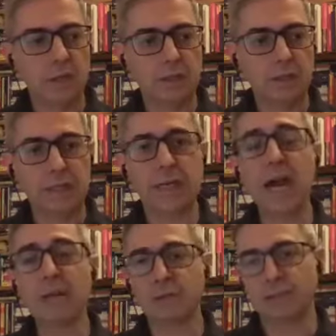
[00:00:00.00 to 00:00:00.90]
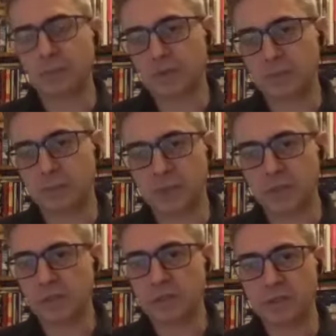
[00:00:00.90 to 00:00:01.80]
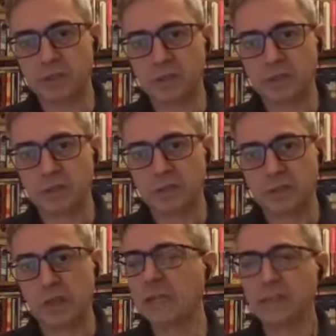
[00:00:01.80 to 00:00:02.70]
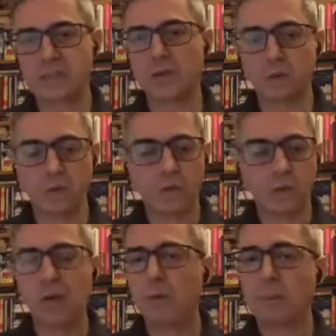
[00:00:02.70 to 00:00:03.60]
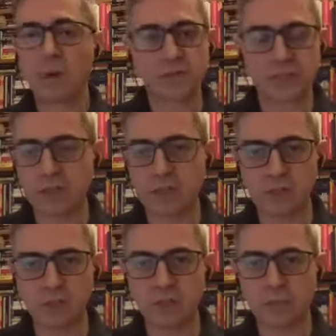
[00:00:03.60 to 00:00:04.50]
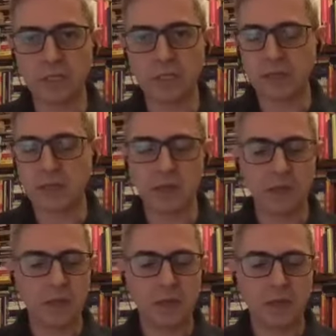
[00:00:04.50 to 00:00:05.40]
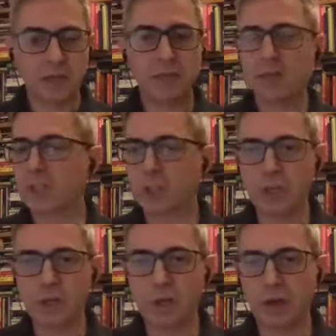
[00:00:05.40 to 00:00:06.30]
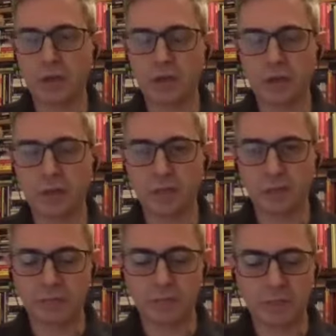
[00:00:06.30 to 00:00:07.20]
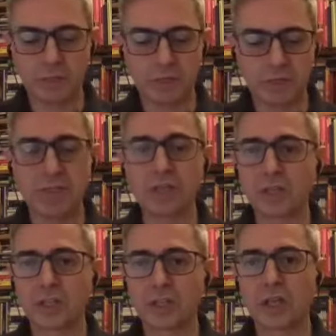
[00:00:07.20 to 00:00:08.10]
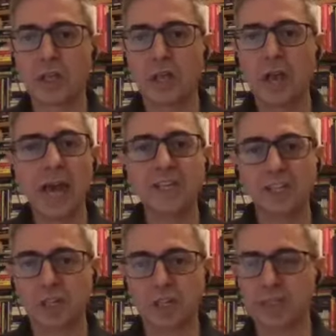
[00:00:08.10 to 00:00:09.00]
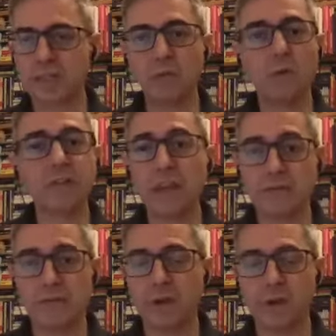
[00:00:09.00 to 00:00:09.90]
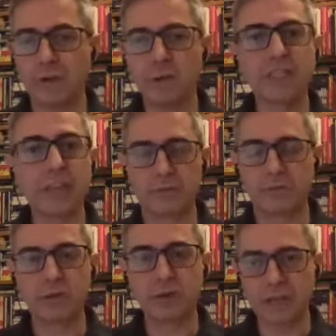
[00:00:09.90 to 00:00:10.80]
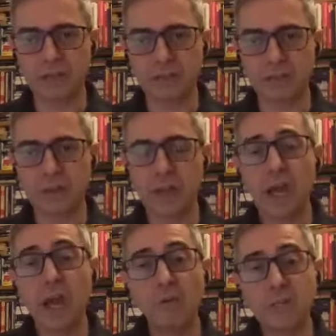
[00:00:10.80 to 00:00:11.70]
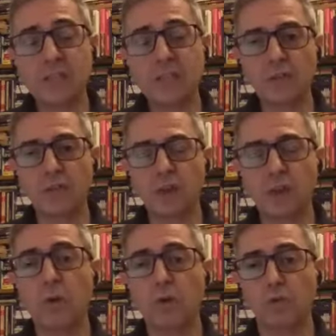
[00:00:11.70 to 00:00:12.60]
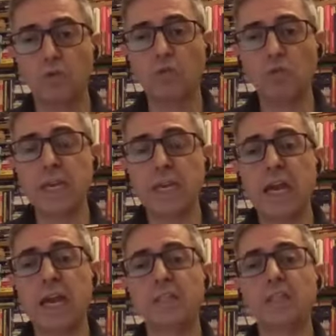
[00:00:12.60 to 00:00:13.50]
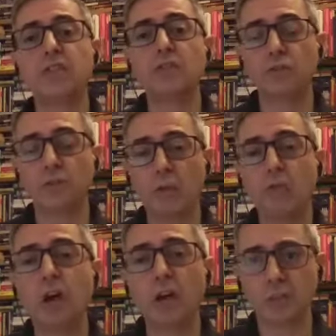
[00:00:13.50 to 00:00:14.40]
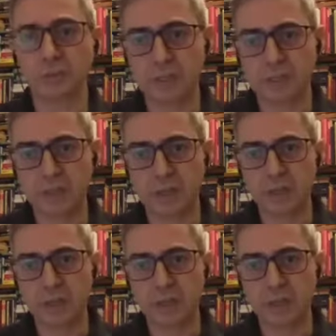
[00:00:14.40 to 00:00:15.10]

the current possibilities, and so posting on social media, searching on search engines and whatever we take for granted. And we start to think what we can do autonomously